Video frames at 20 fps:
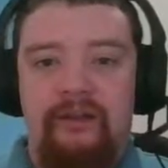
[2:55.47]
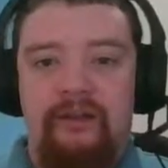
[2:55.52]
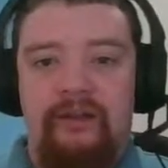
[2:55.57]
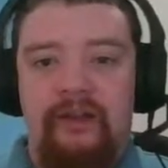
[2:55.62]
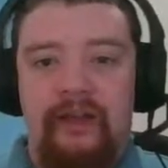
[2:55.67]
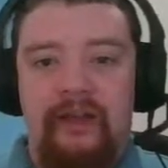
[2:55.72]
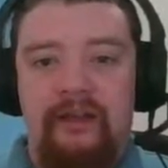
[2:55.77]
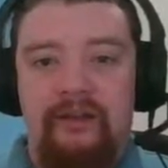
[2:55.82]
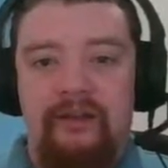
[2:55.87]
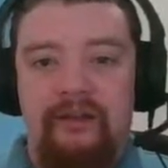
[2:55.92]

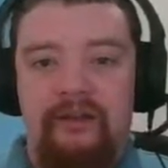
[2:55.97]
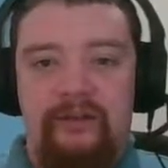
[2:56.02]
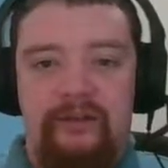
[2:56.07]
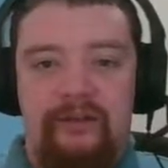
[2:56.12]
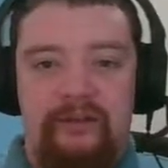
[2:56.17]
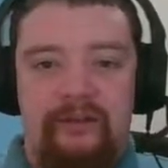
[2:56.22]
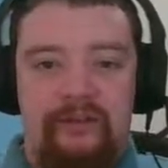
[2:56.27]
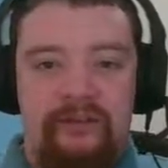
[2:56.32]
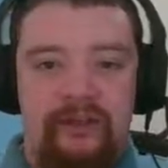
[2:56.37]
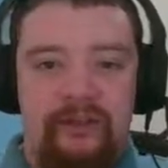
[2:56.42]
then
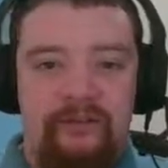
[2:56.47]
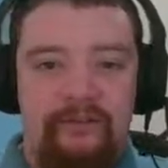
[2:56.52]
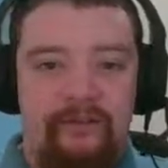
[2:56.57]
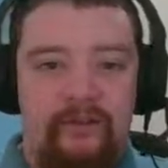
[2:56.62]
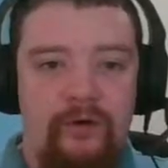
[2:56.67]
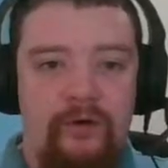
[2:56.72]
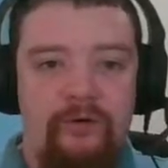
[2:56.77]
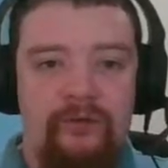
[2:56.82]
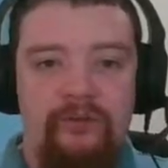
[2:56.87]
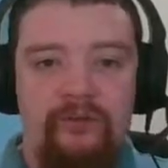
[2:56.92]

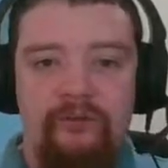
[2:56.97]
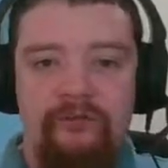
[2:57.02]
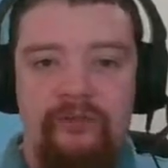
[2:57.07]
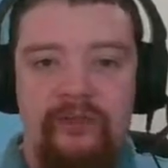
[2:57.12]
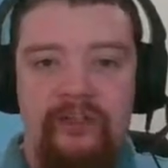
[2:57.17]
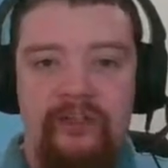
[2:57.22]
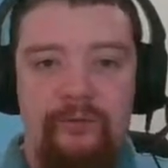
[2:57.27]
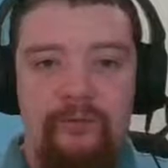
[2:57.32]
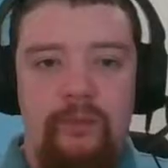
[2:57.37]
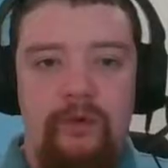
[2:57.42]
d4 doesn't
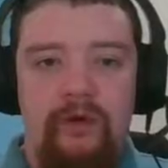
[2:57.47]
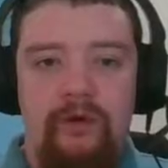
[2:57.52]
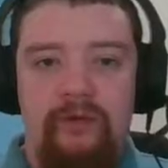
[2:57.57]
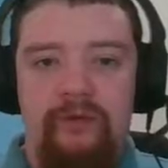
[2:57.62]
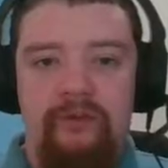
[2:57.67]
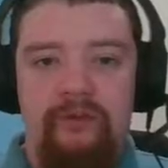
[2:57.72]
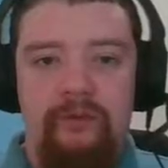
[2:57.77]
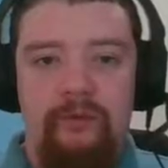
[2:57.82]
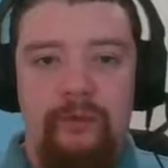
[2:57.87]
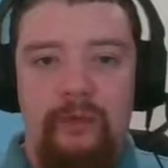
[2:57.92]
really work
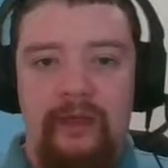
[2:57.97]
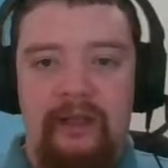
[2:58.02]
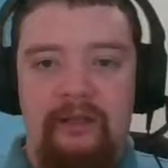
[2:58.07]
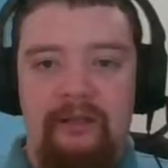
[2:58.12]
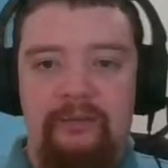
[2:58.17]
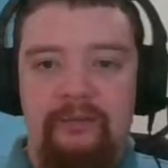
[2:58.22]
too well.